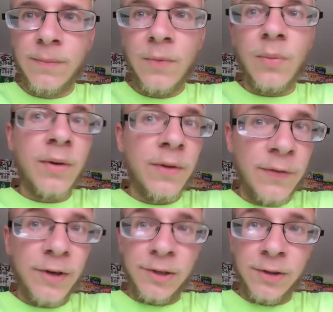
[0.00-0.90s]
Where the
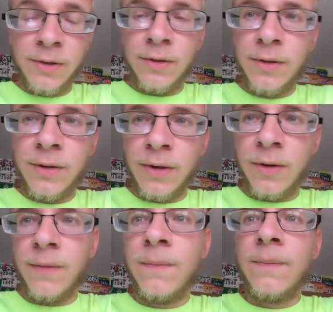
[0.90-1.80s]
fuck are you gonna
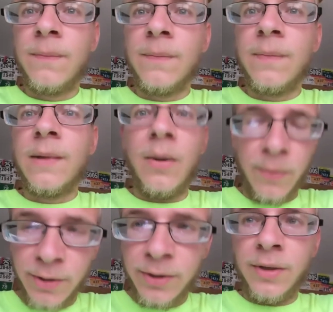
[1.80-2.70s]
go? And
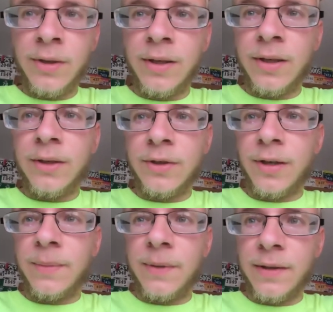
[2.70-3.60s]
where are you gonna get a
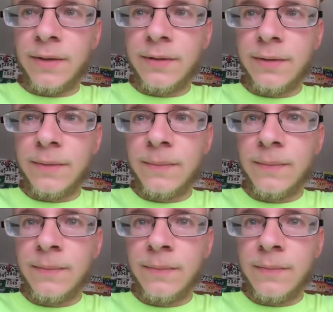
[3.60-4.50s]
job next?
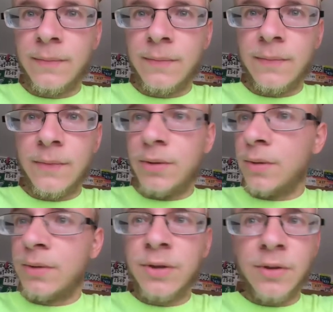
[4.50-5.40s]

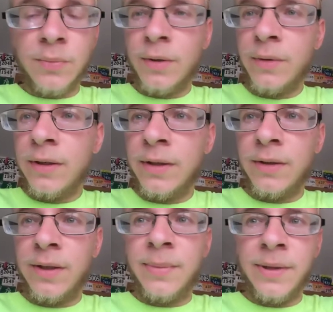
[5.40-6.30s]
Don't just
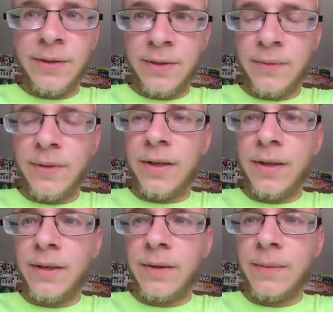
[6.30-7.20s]
willy-nilly piss it
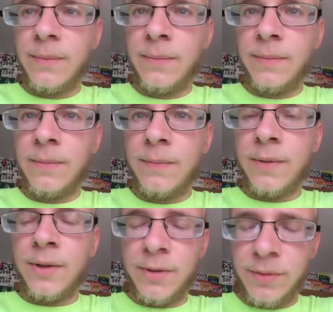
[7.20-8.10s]
away,
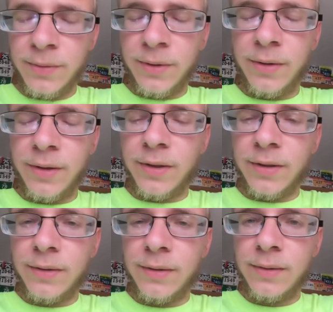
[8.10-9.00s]
because you'll regret
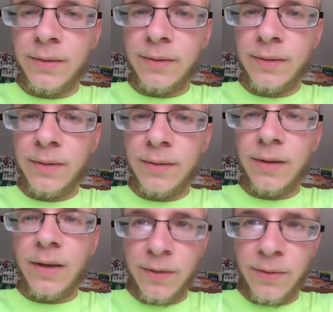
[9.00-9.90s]
it.
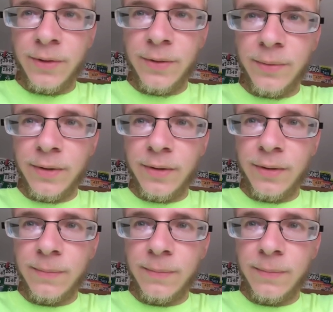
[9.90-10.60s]
I know you will.